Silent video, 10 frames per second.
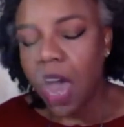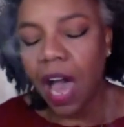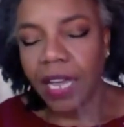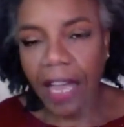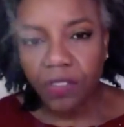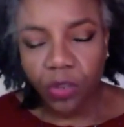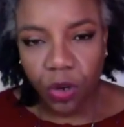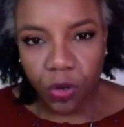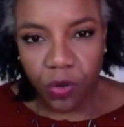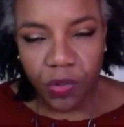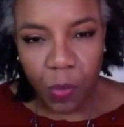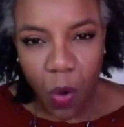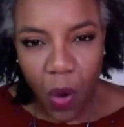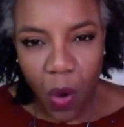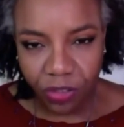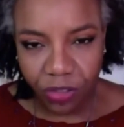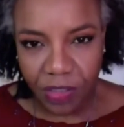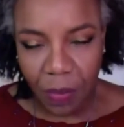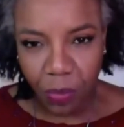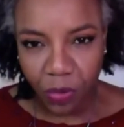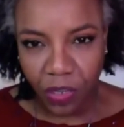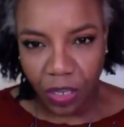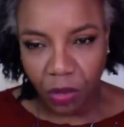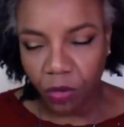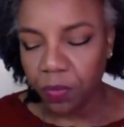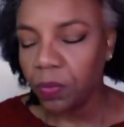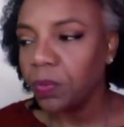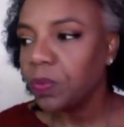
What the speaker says: I asked her some questions in particular,